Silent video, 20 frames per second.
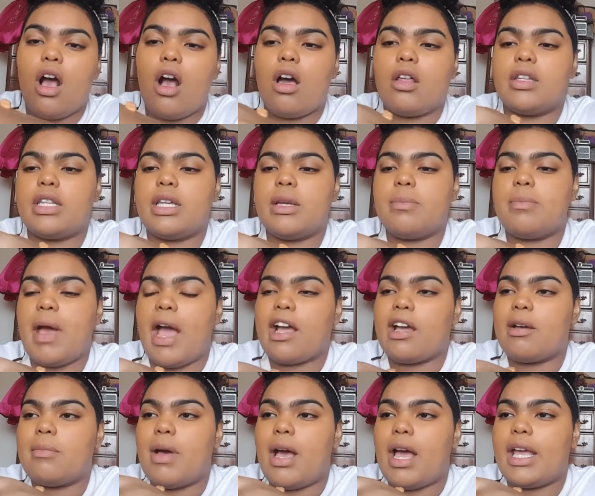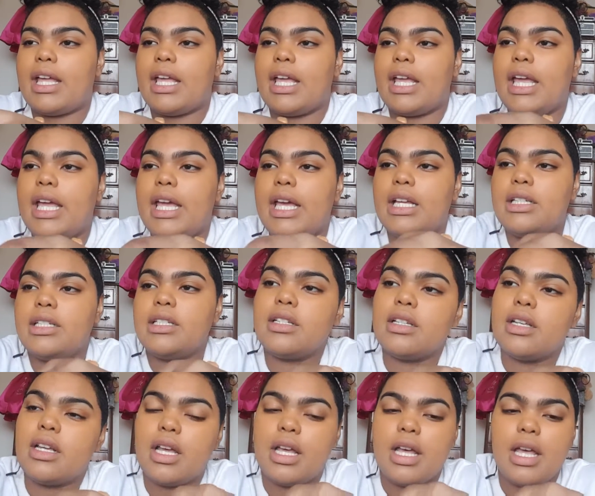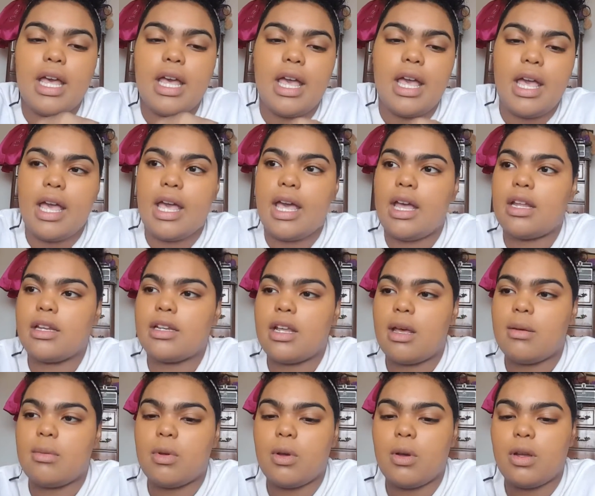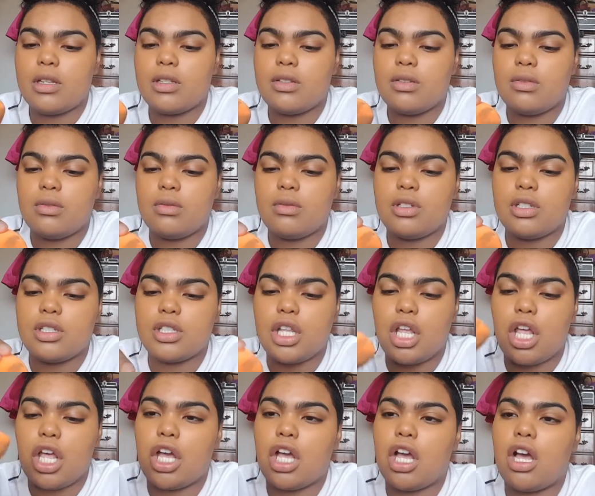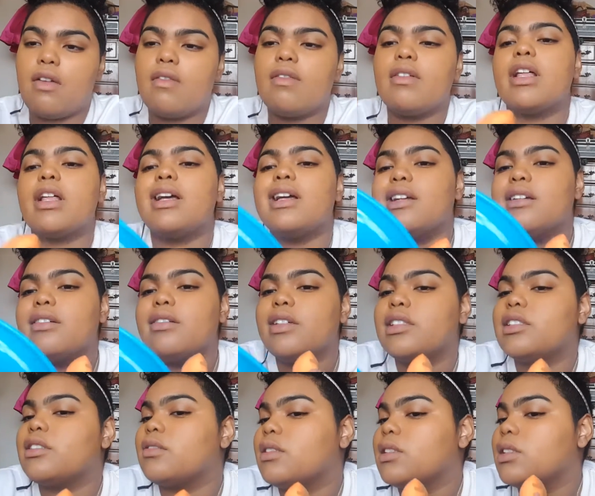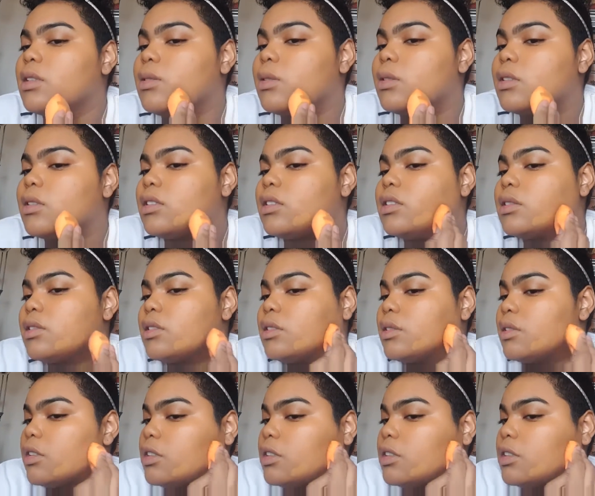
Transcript: on the back of my hand and I'm going to just cover that area really quickly.